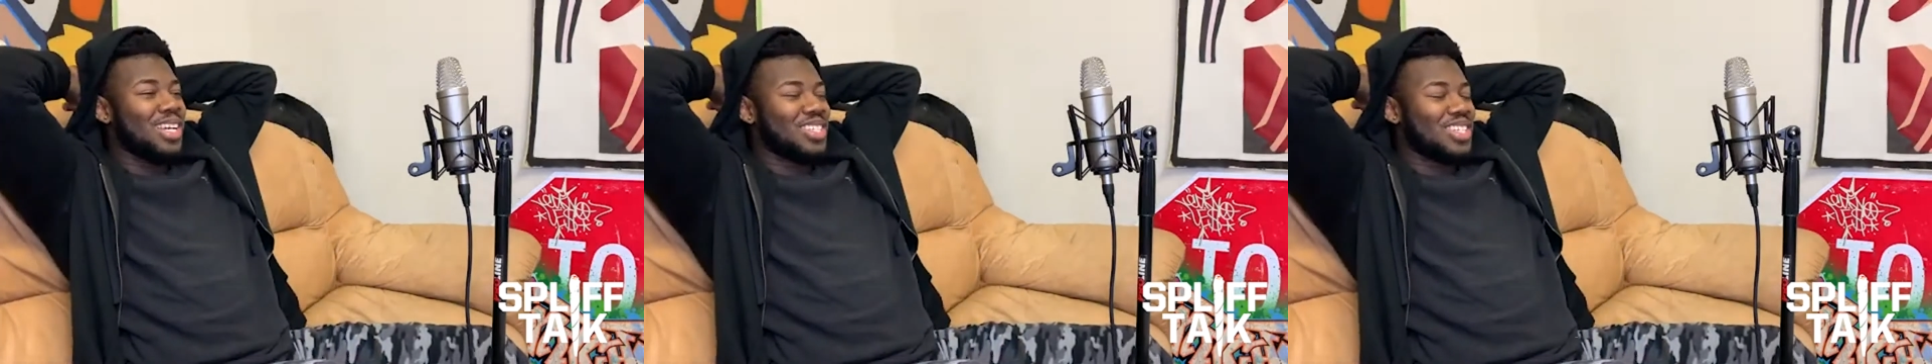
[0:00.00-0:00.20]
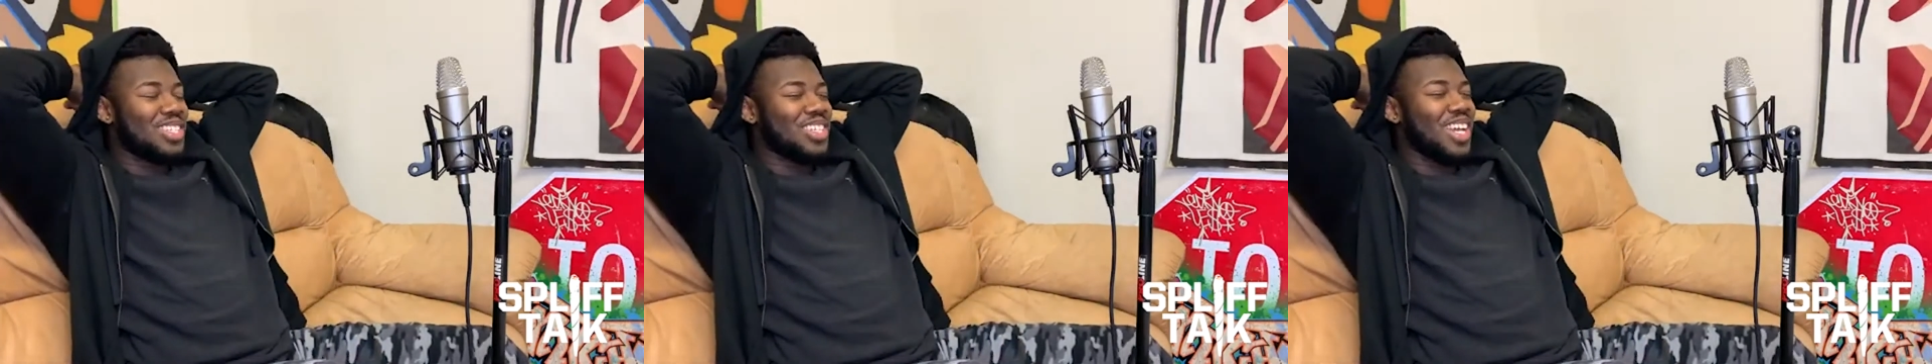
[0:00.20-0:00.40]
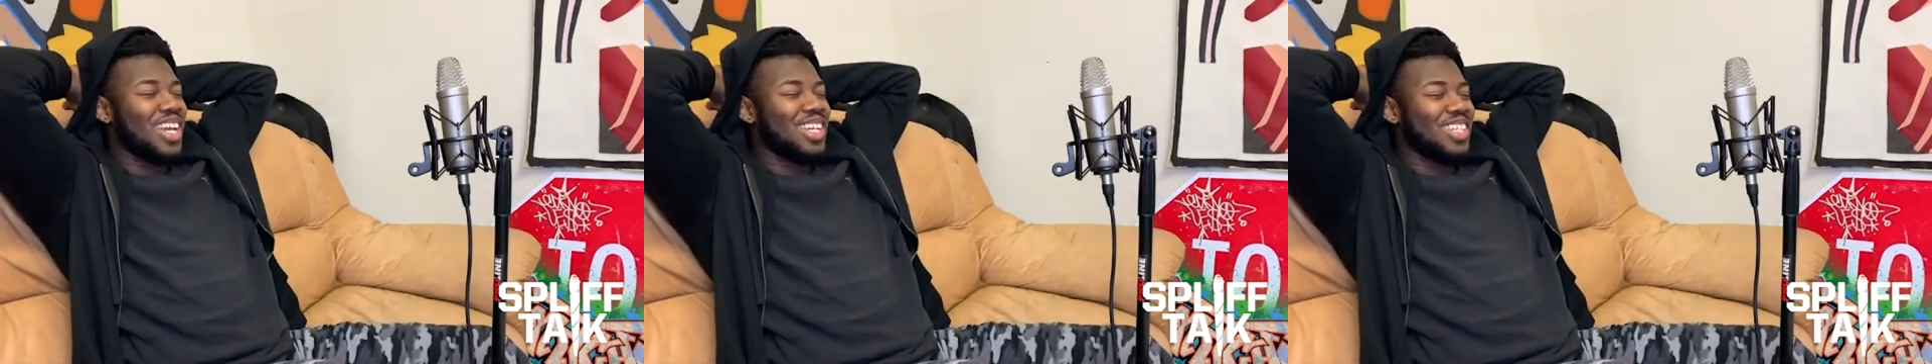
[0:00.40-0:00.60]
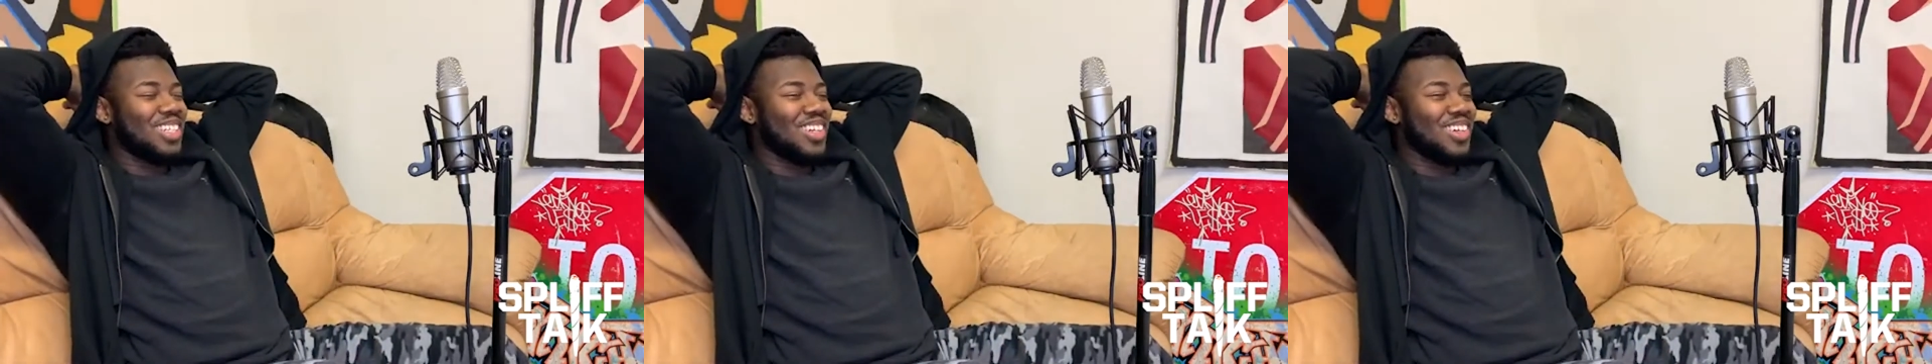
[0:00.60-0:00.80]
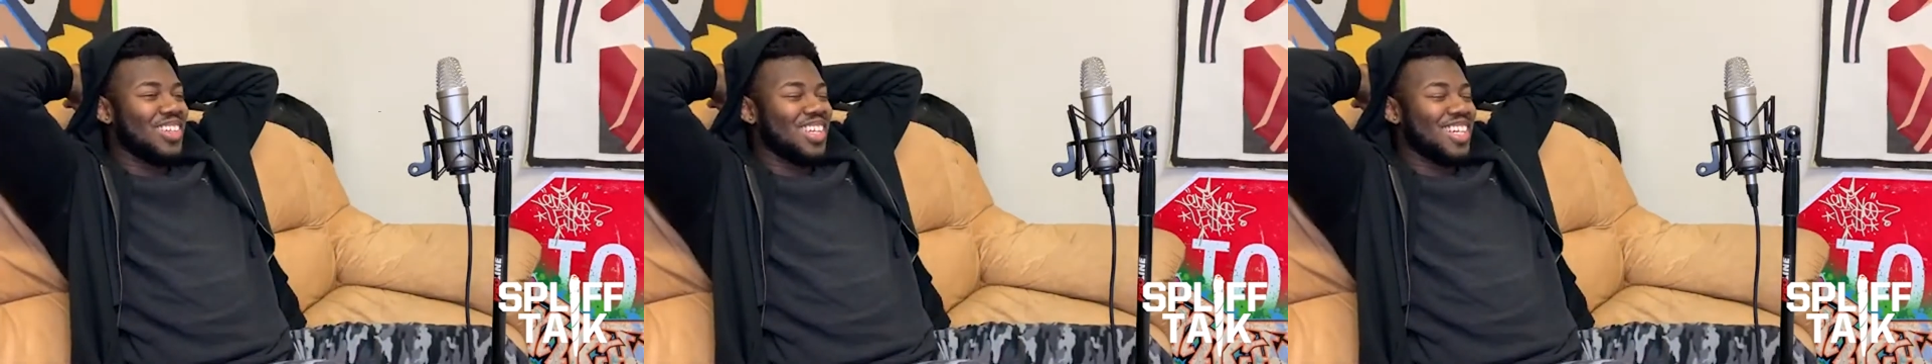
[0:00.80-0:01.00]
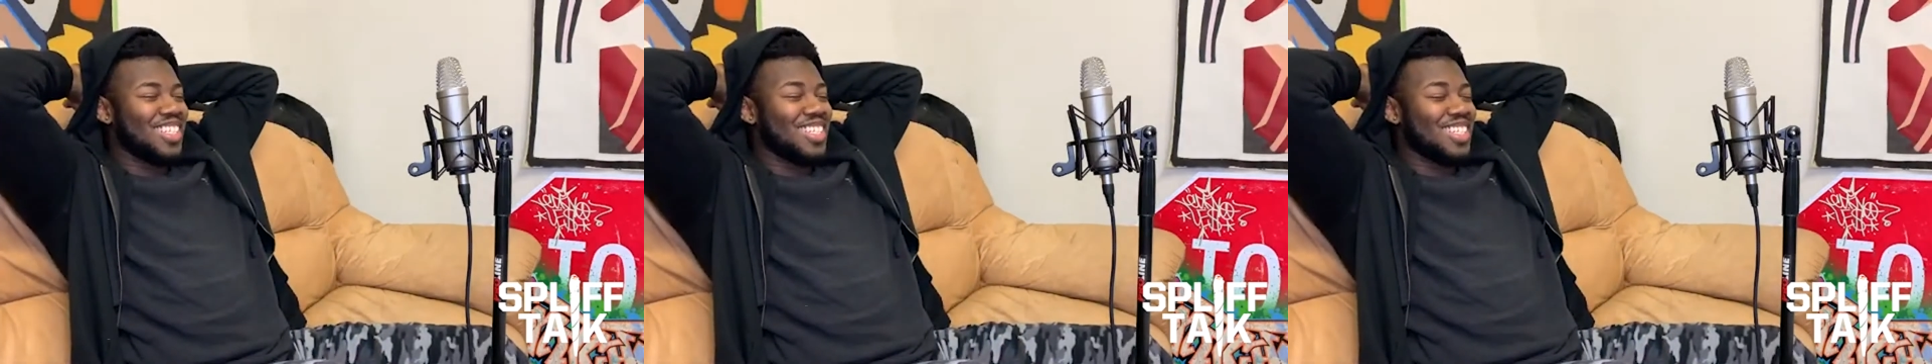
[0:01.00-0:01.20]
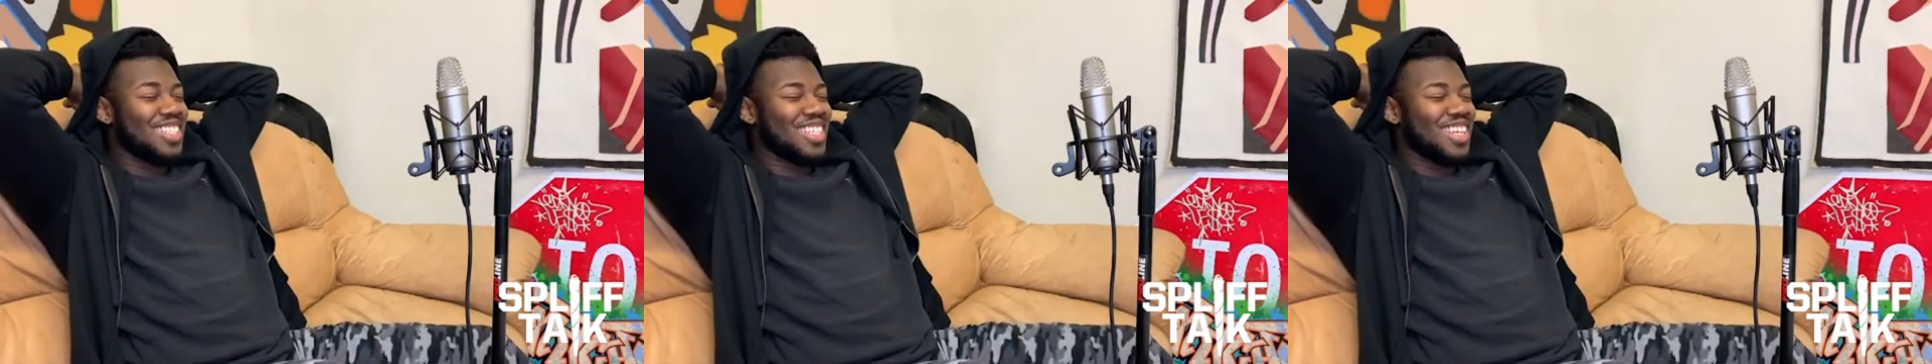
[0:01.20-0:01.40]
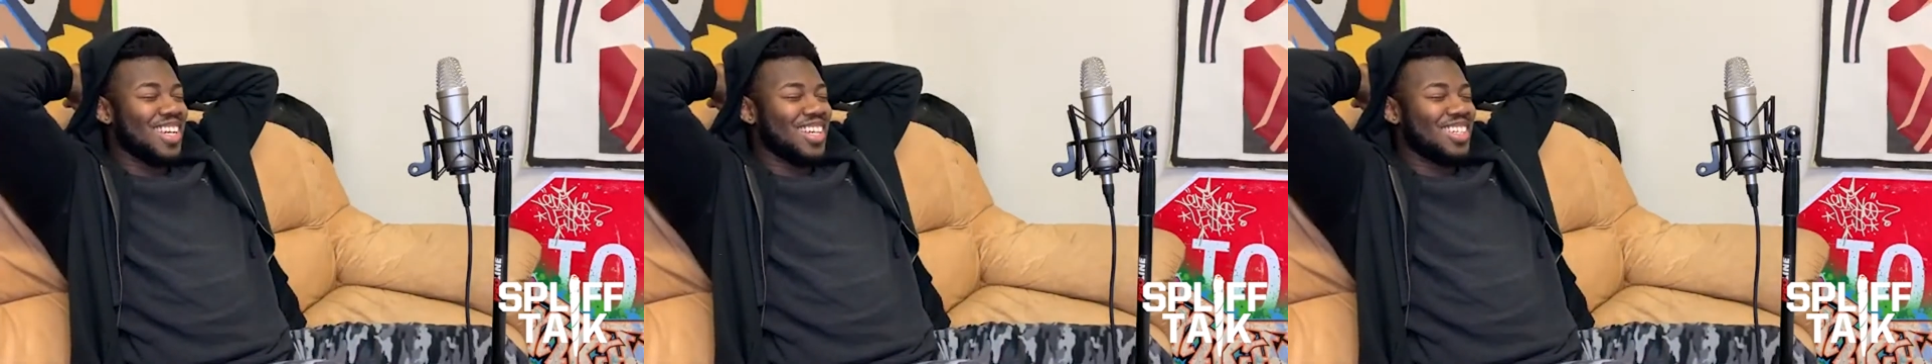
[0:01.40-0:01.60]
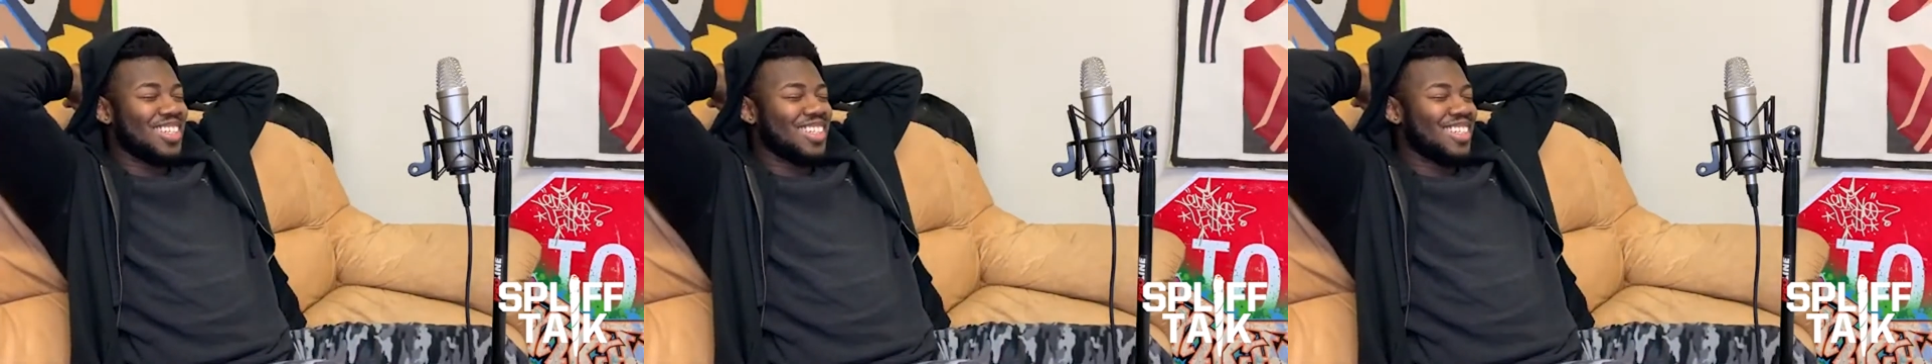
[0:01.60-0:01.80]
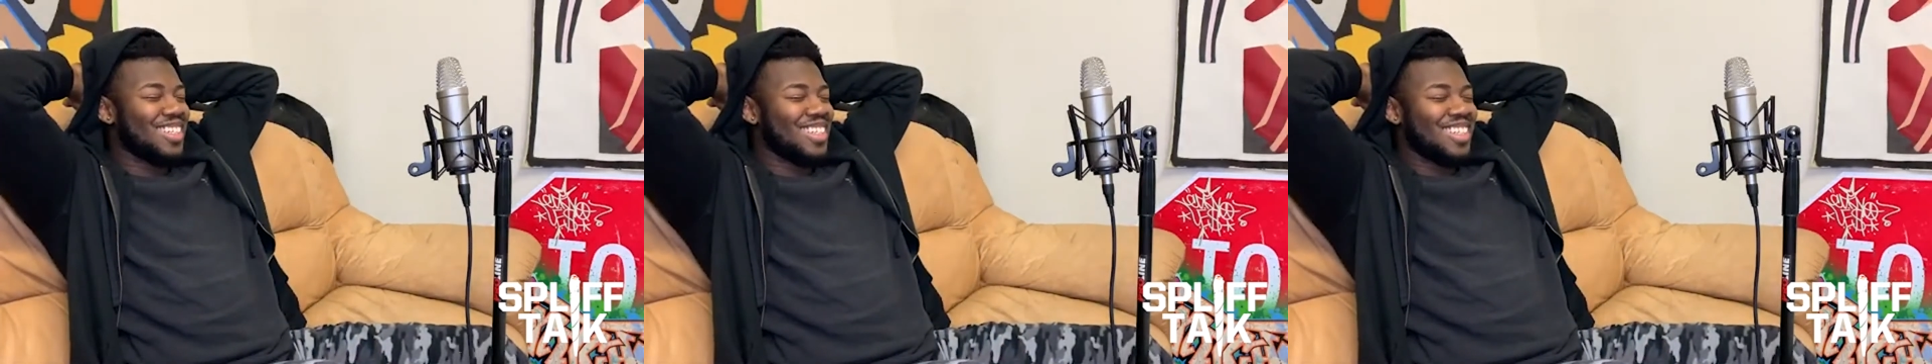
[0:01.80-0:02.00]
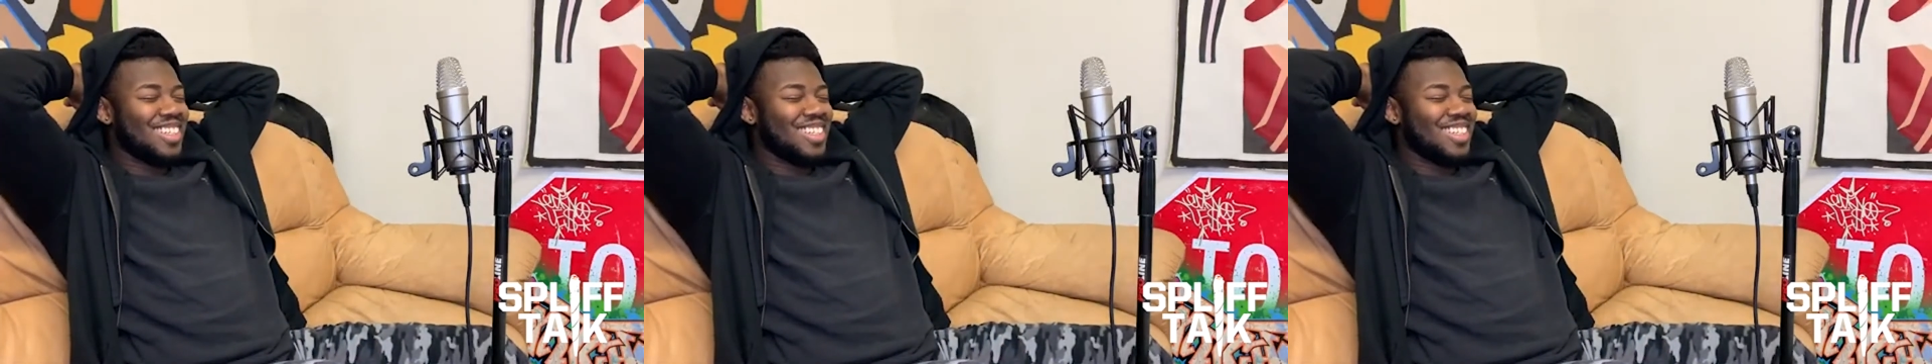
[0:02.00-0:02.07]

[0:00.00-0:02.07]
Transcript: it's just like, you know, like just like